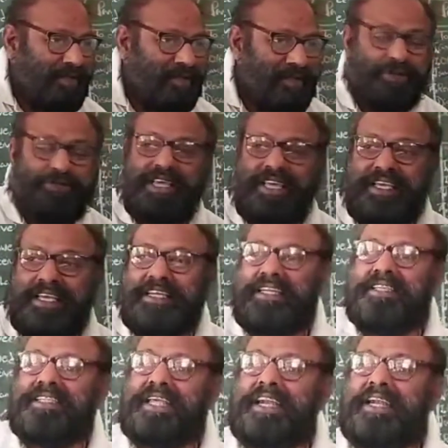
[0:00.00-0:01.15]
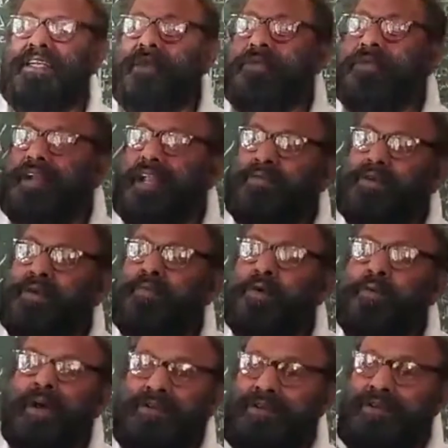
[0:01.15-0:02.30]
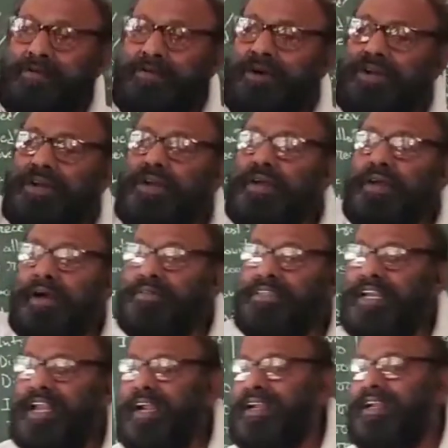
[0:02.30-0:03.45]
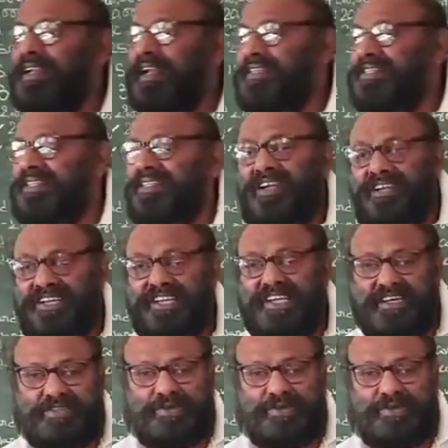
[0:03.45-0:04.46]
You think it. There are different types of mobile. We have got the last 30 years.